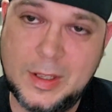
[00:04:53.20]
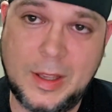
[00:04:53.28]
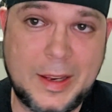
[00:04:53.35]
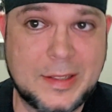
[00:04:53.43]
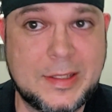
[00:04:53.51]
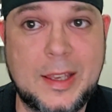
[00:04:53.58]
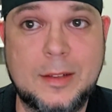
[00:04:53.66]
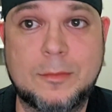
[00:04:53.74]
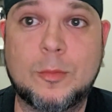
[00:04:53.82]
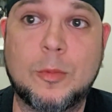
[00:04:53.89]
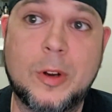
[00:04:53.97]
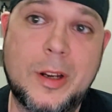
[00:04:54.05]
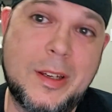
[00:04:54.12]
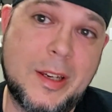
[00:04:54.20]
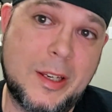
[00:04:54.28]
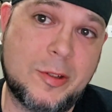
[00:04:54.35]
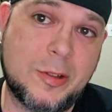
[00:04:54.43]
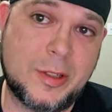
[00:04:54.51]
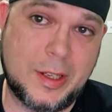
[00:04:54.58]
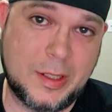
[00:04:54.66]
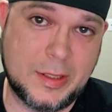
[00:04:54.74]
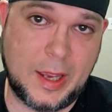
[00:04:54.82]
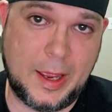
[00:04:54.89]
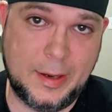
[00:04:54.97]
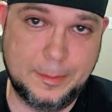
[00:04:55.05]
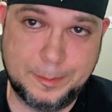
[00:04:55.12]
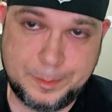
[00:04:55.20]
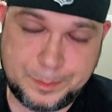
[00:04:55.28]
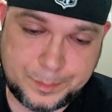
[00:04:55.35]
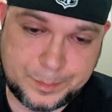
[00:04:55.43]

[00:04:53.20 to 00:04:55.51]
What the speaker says: like I said, we're in an interesting time.